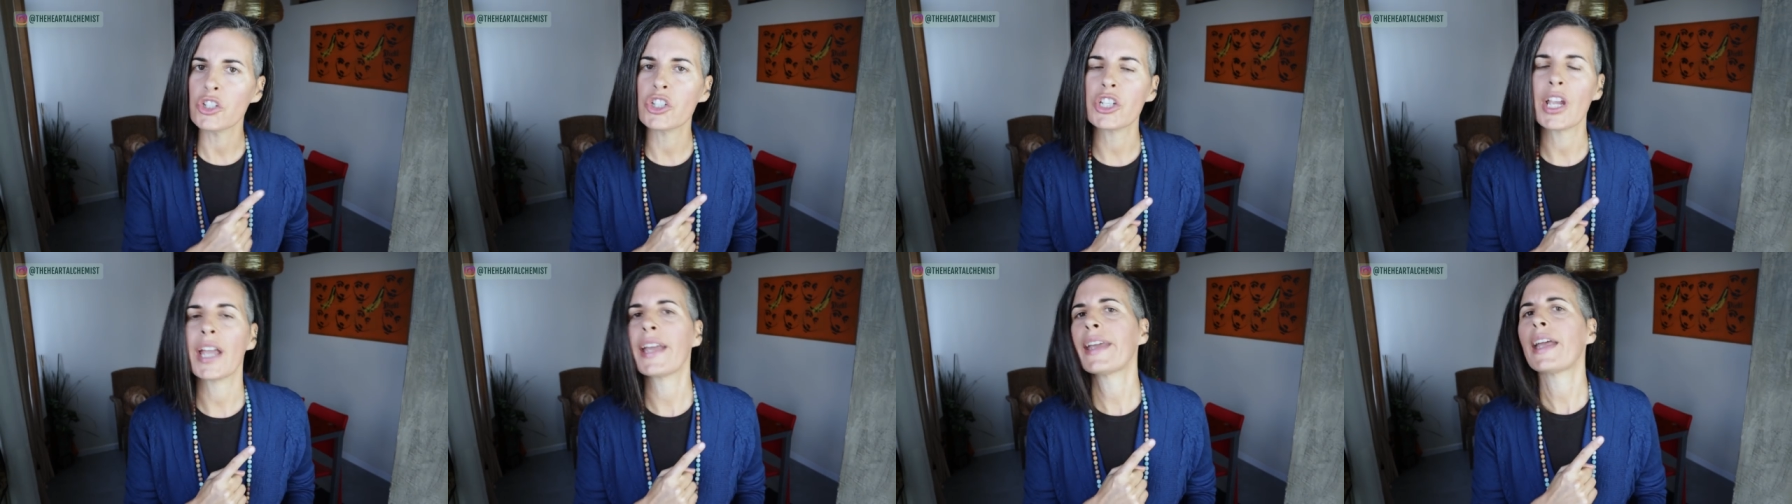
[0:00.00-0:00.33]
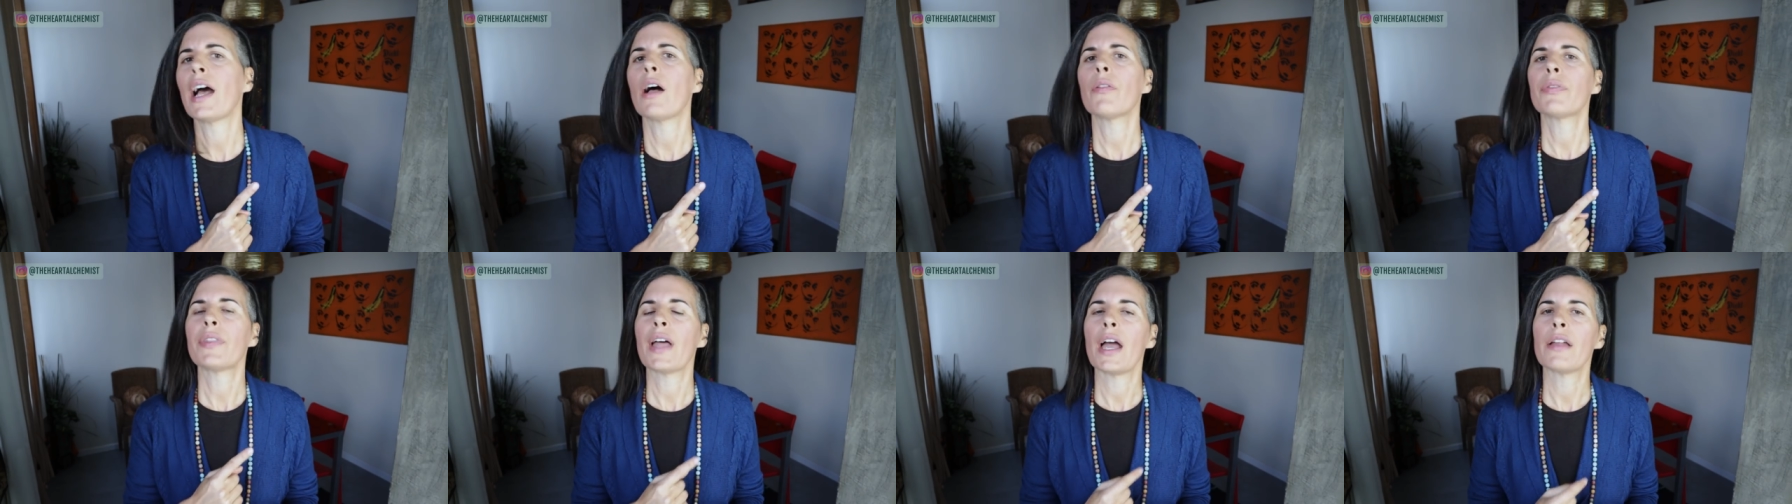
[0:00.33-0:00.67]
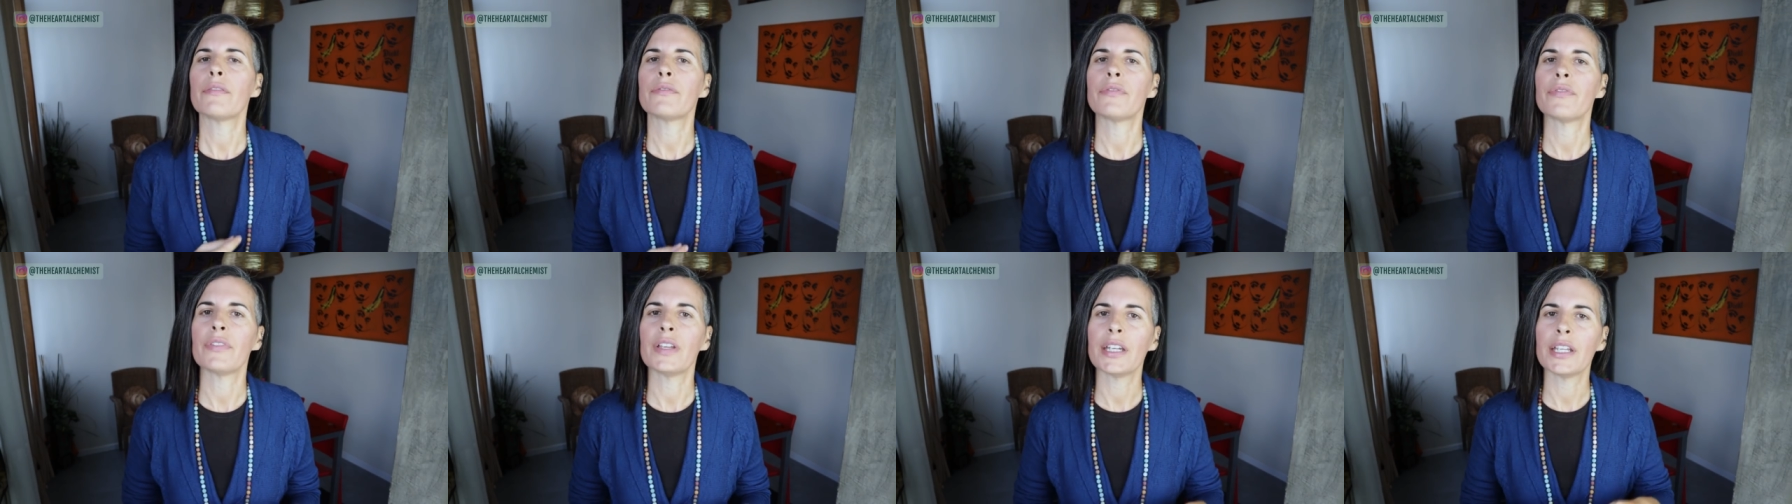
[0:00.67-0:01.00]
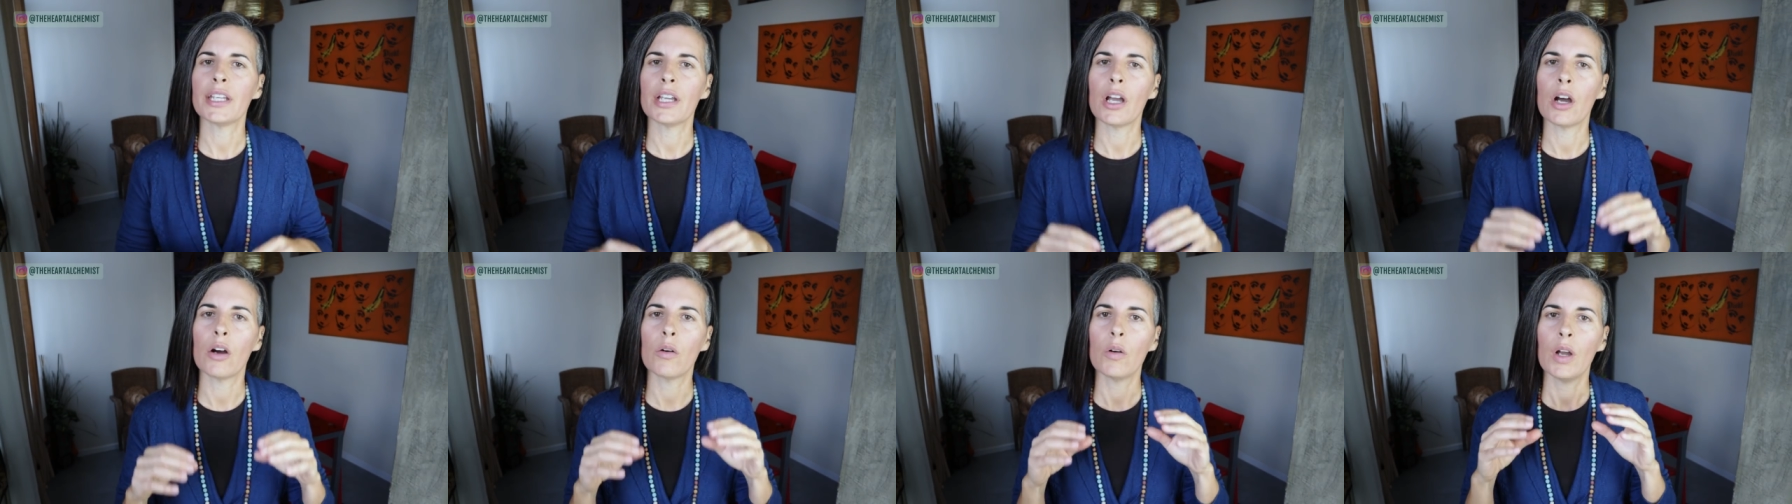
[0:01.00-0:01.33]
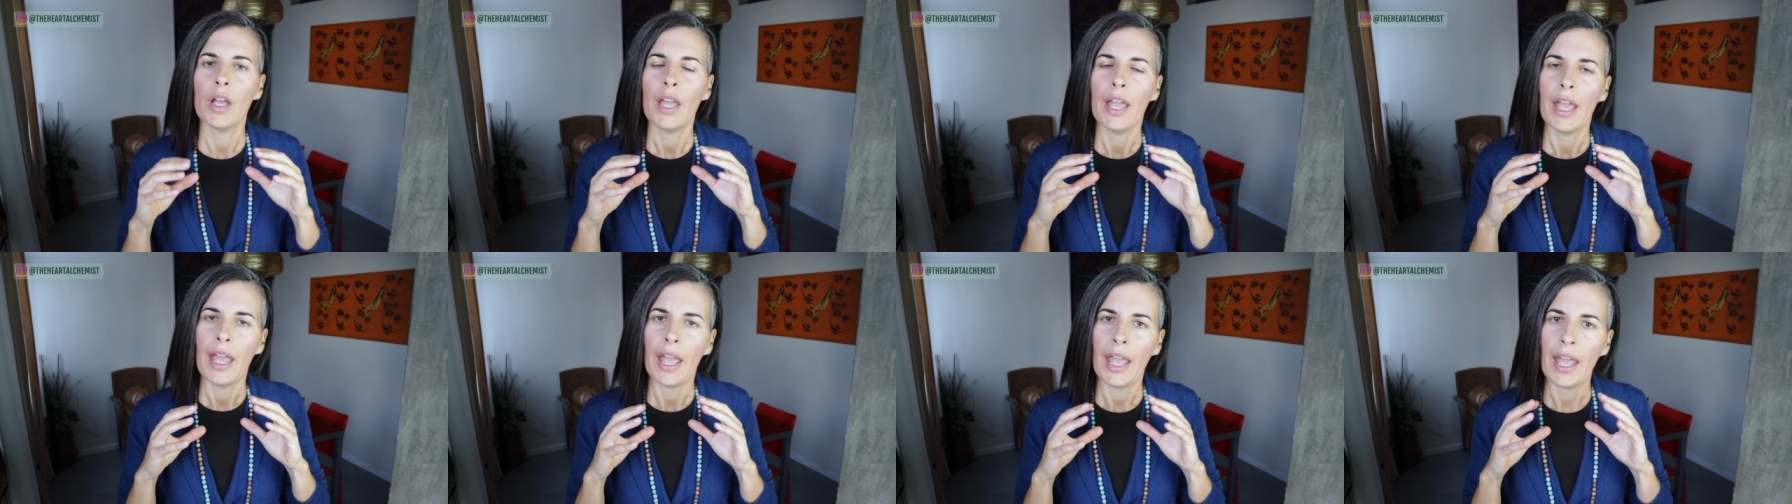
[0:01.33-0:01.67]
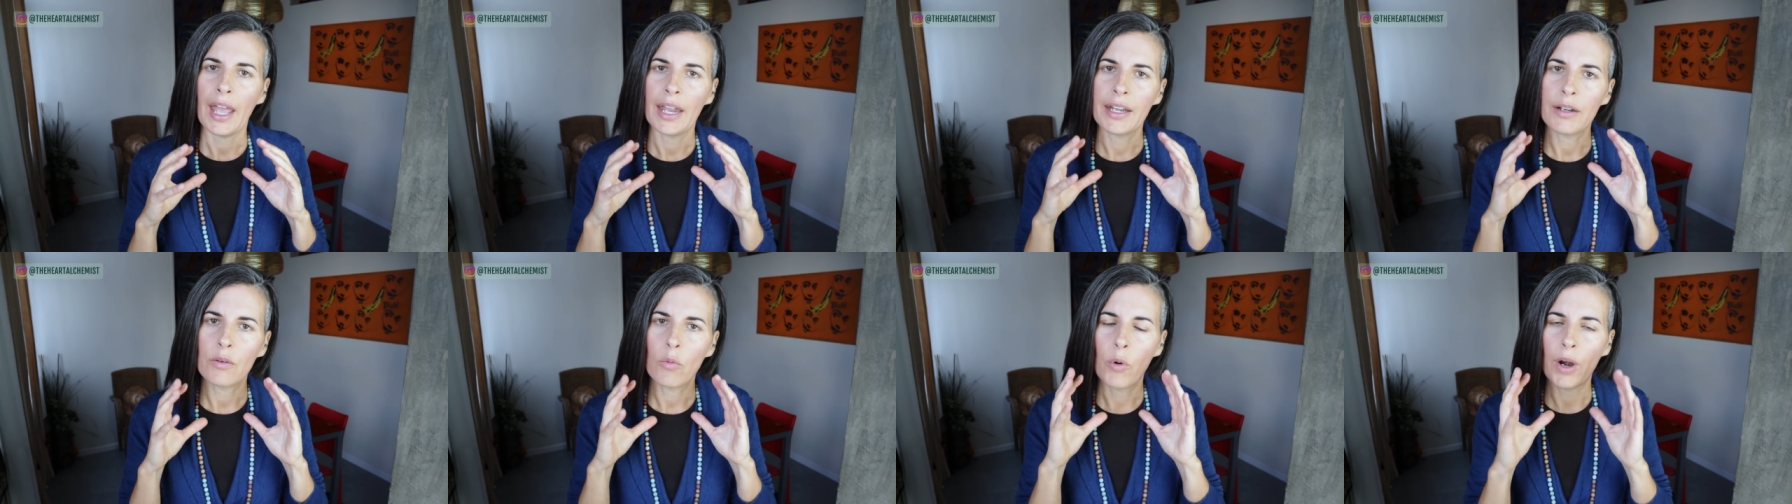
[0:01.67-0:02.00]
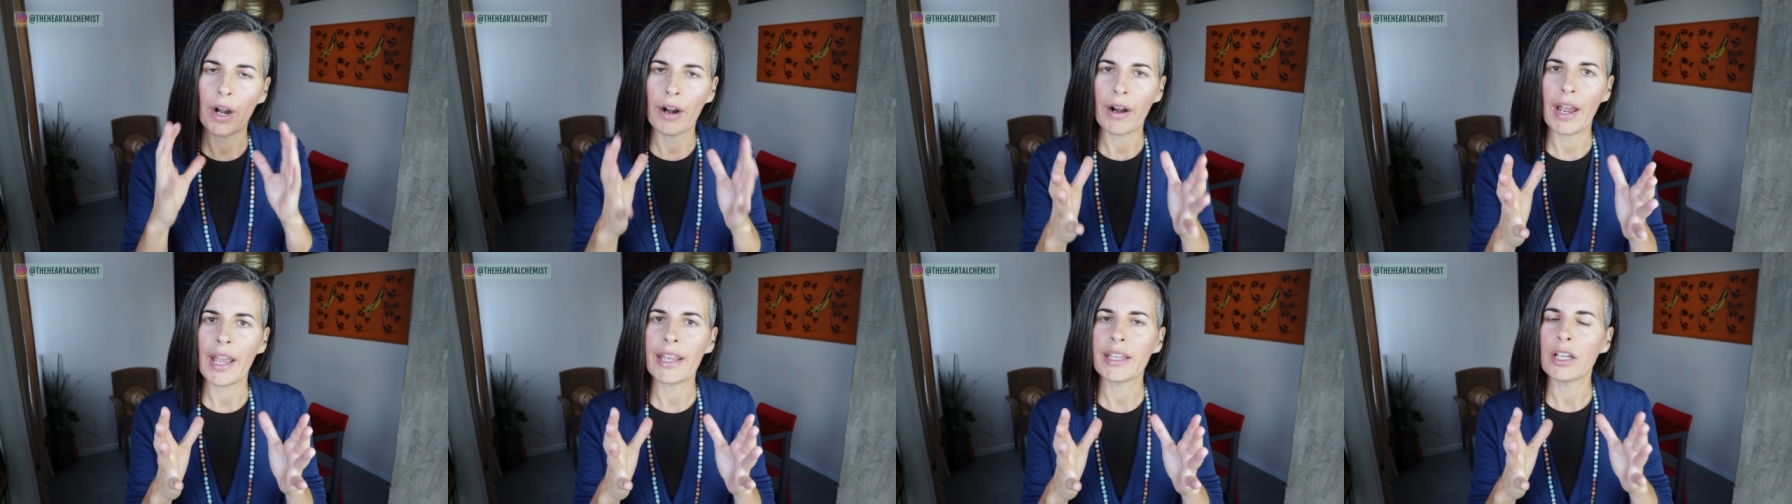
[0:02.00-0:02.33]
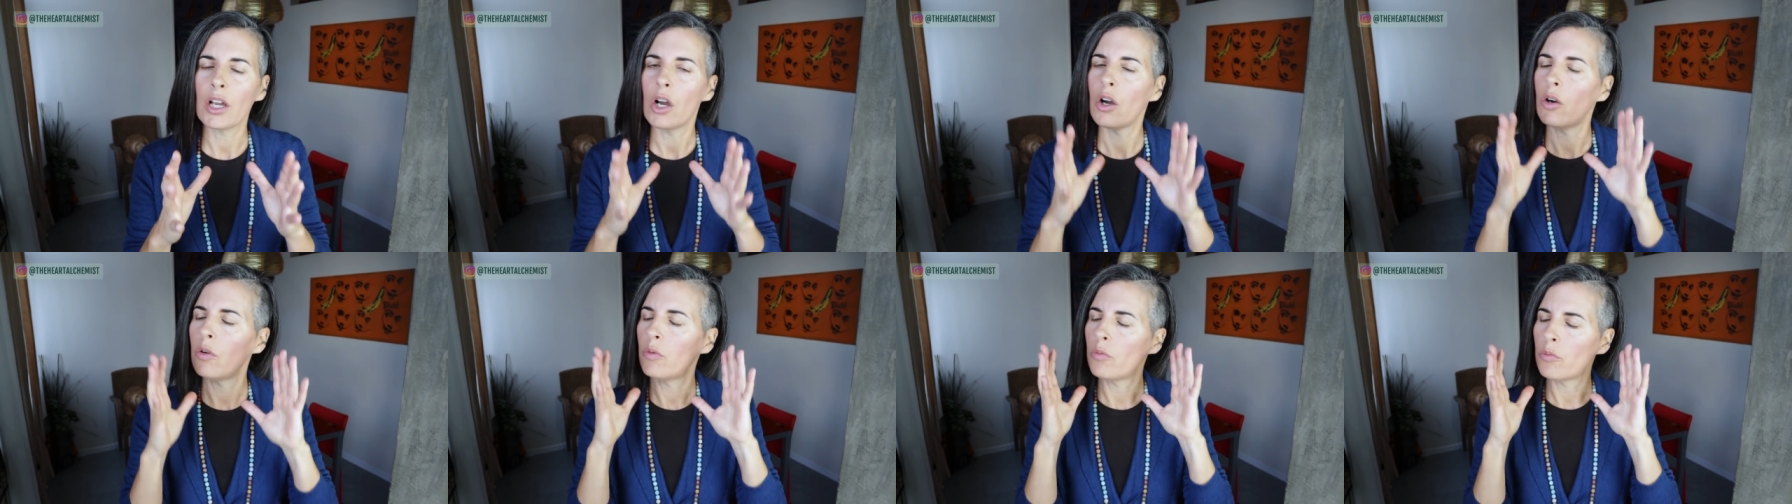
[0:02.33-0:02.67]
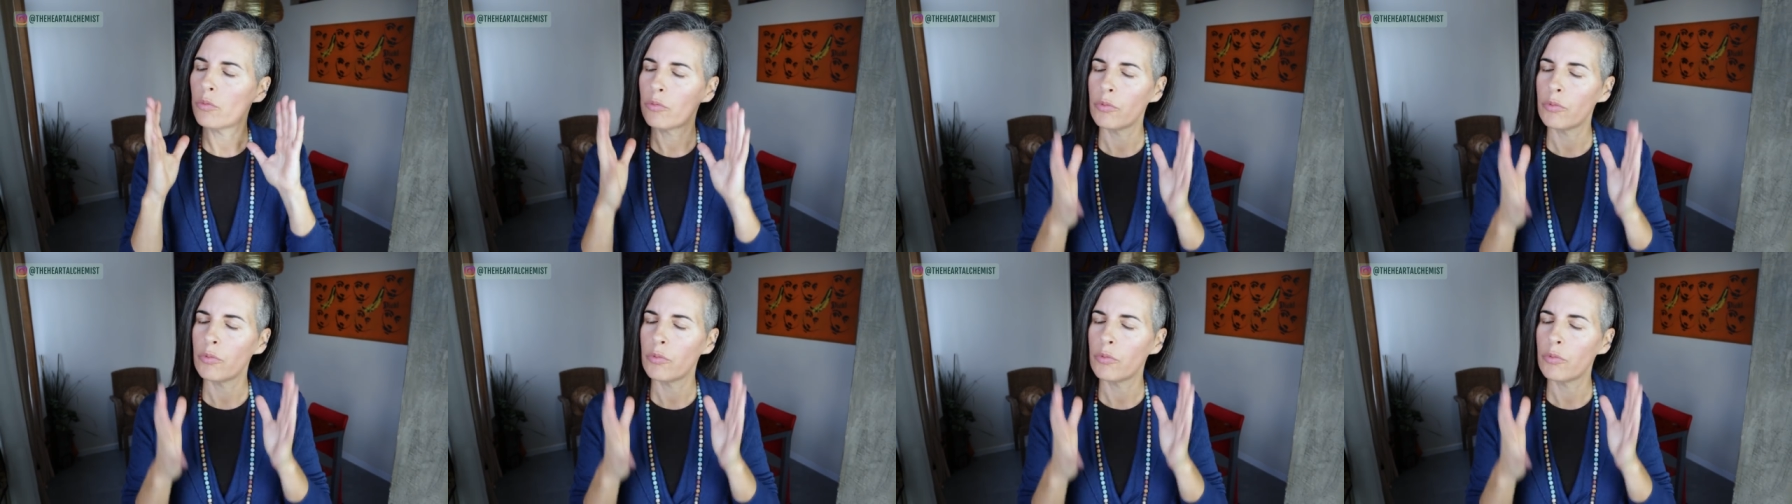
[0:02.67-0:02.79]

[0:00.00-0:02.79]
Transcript: check out that video and where I go